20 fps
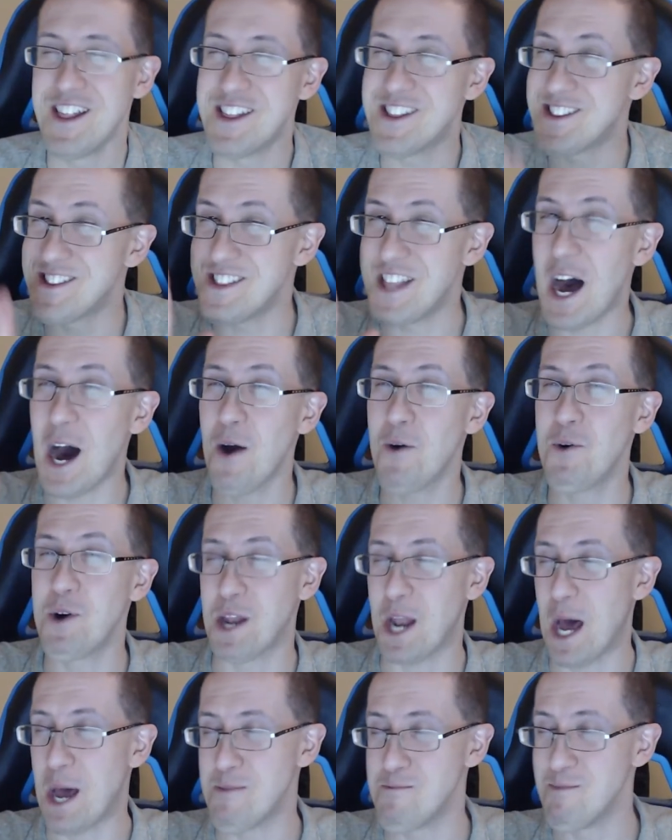not
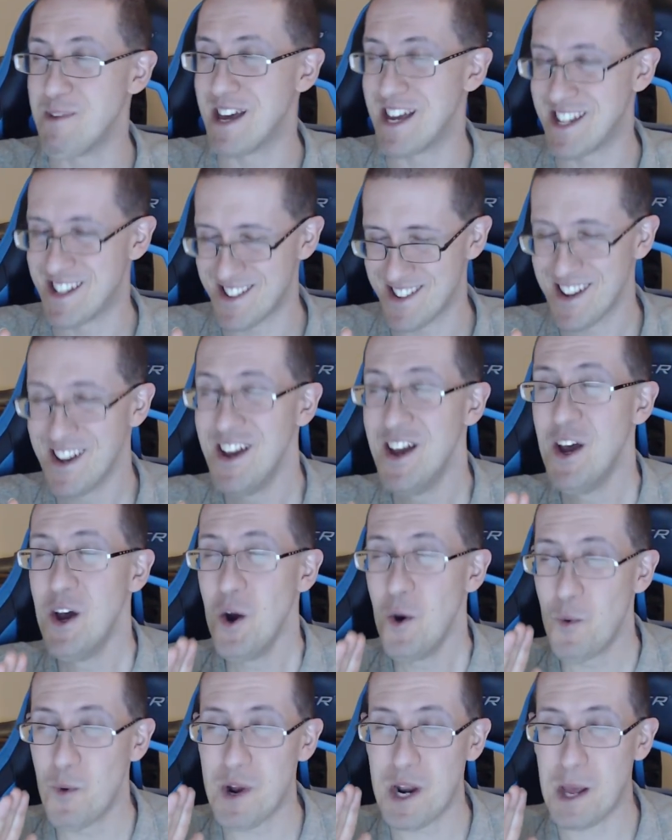what I meant.
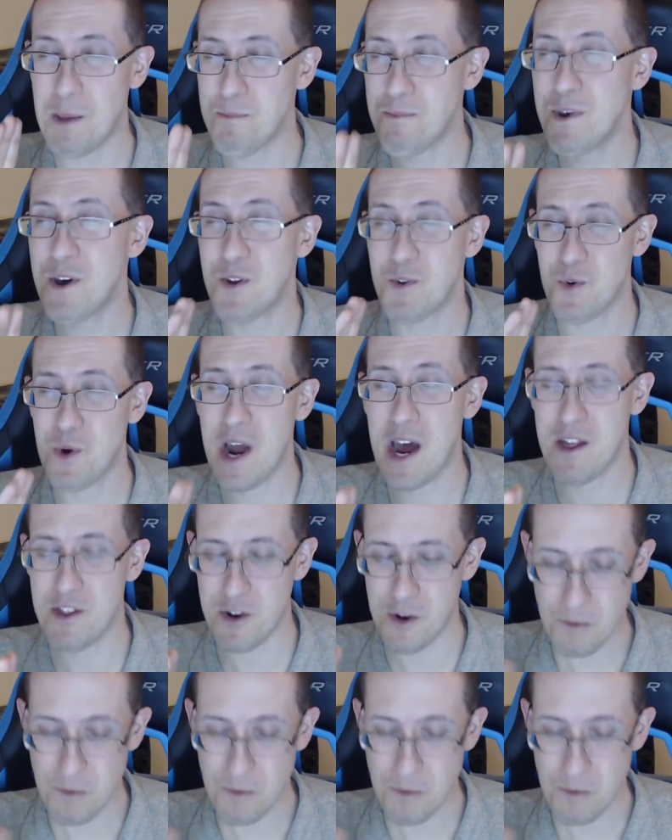What I meant, rather,